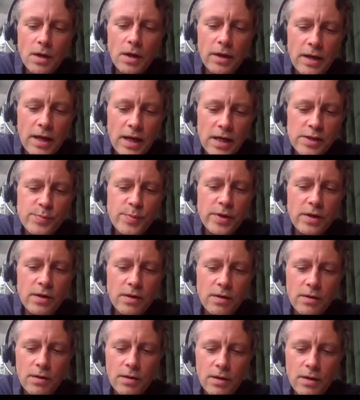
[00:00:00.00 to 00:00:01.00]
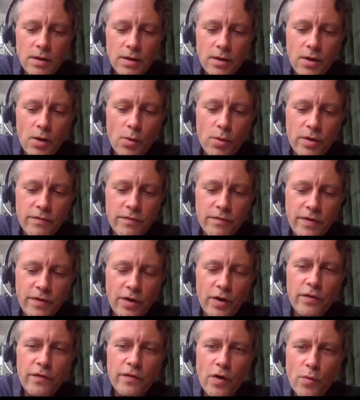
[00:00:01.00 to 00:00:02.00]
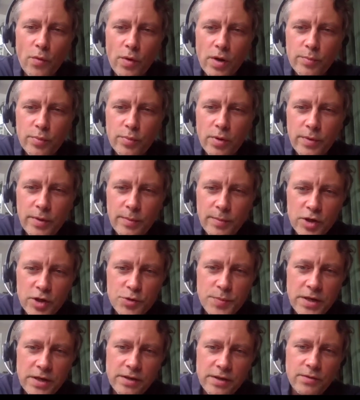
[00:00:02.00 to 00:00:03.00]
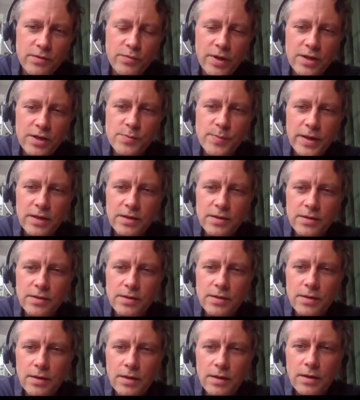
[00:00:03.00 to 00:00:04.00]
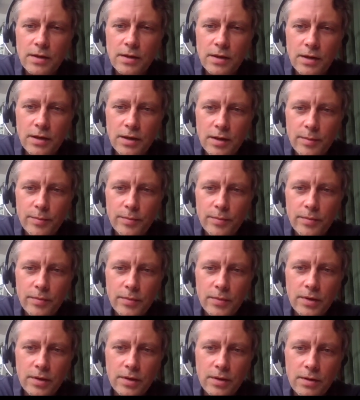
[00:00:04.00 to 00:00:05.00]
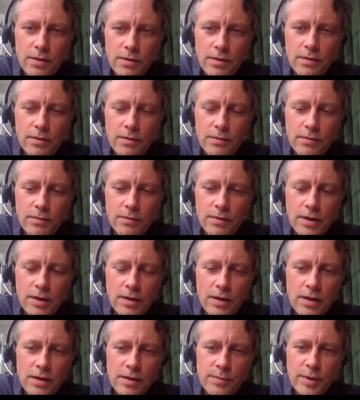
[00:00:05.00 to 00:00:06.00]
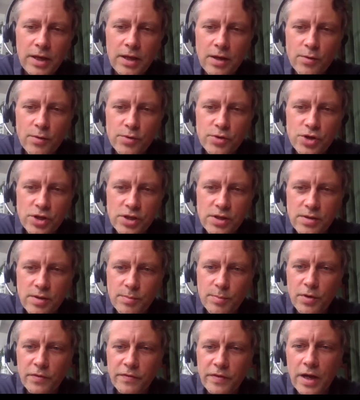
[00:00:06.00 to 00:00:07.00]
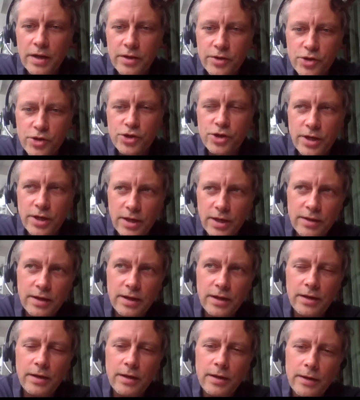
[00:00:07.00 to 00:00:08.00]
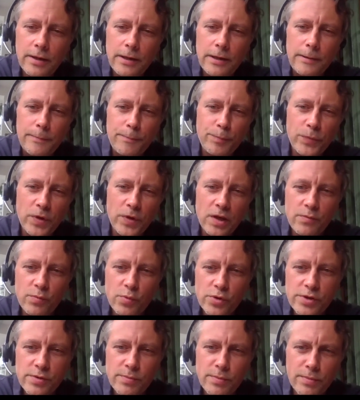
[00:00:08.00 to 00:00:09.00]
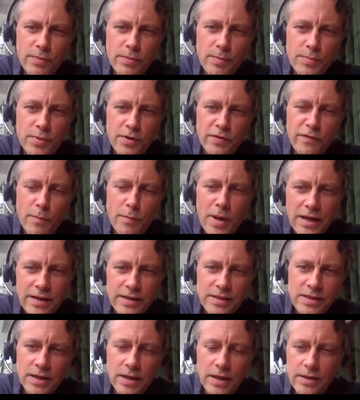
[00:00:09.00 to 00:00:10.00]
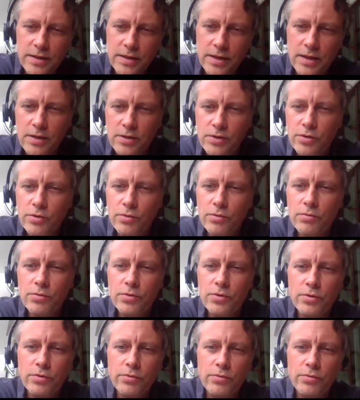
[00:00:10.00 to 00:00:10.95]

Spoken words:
It has been going very, very well, probably much better than we expected. At the beginning, it was just a bit of a hunch, and then it was a bit of a marketing idea to